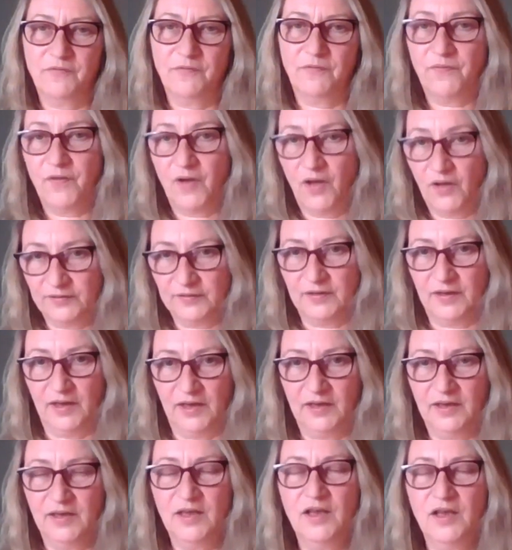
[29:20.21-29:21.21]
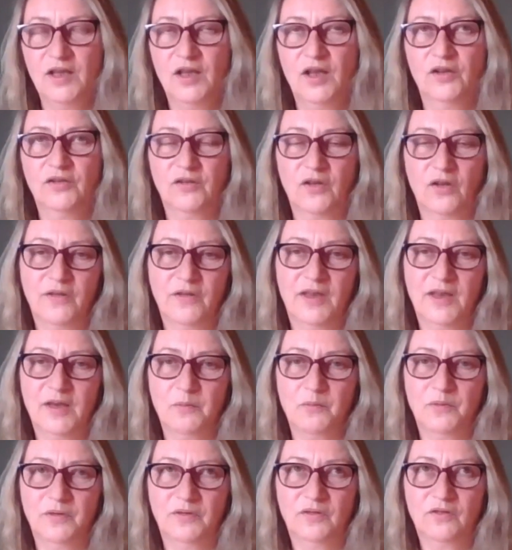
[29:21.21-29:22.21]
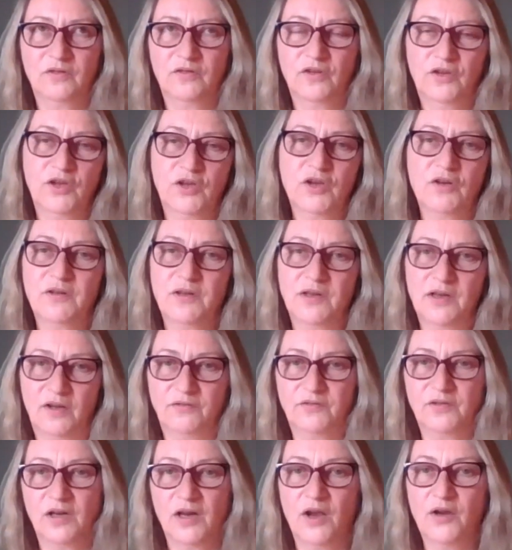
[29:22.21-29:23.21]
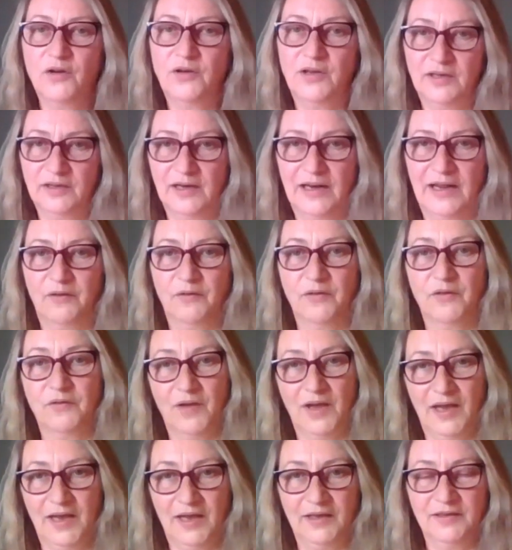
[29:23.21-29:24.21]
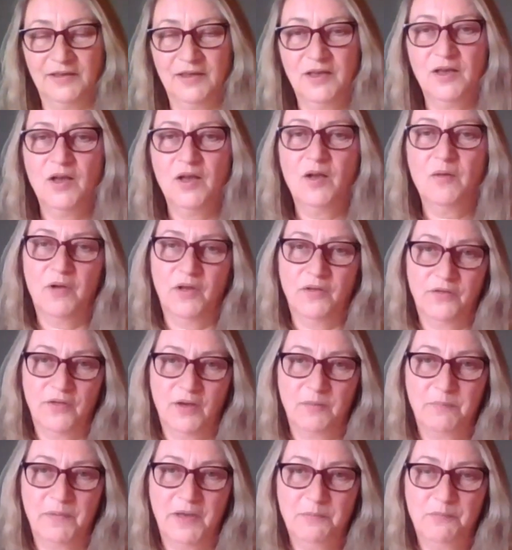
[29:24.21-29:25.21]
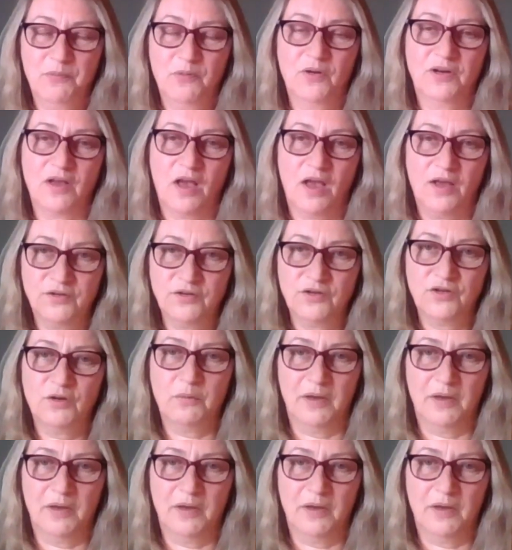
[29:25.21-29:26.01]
fastening so that it was secure enough to load in and out of the van, but that people could undo